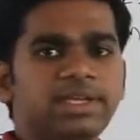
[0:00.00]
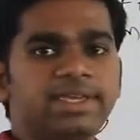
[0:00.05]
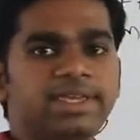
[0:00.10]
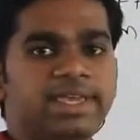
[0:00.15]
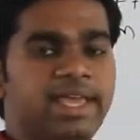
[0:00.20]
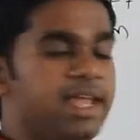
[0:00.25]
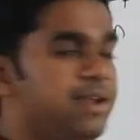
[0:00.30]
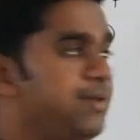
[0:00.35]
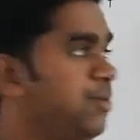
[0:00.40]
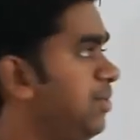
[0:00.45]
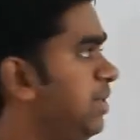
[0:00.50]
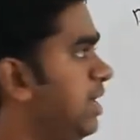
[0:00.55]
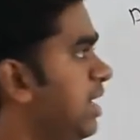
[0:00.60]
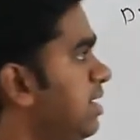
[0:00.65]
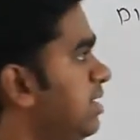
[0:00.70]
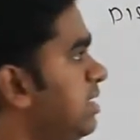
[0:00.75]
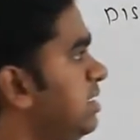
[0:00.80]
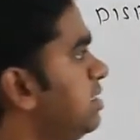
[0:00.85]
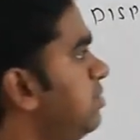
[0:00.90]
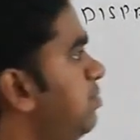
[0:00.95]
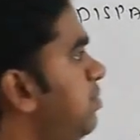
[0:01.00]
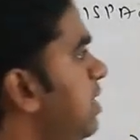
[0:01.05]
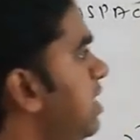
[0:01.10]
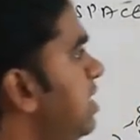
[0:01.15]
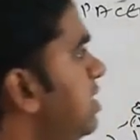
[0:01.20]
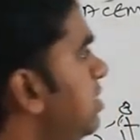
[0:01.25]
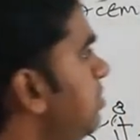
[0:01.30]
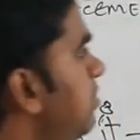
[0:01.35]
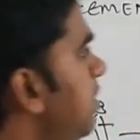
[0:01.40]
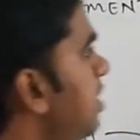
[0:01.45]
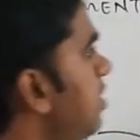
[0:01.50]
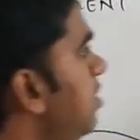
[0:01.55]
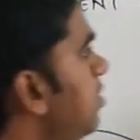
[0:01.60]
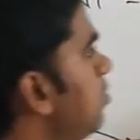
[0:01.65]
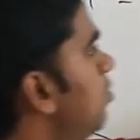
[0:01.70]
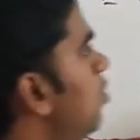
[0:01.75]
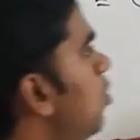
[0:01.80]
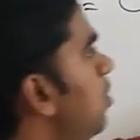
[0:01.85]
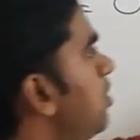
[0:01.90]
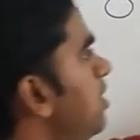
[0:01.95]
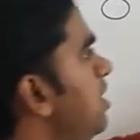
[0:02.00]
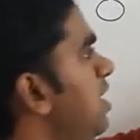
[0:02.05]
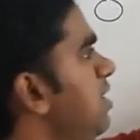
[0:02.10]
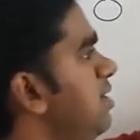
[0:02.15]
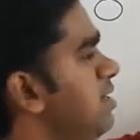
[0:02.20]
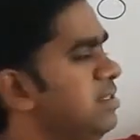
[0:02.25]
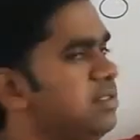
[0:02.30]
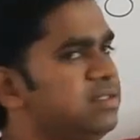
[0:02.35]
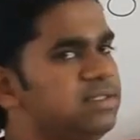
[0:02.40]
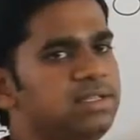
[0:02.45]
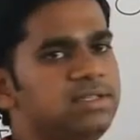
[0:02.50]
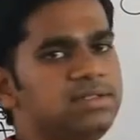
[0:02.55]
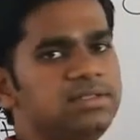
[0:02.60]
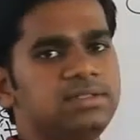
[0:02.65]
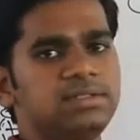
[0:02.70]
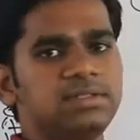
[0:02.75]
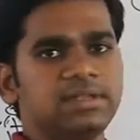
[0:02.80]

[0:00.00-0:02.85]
Can you get displacement more than distance?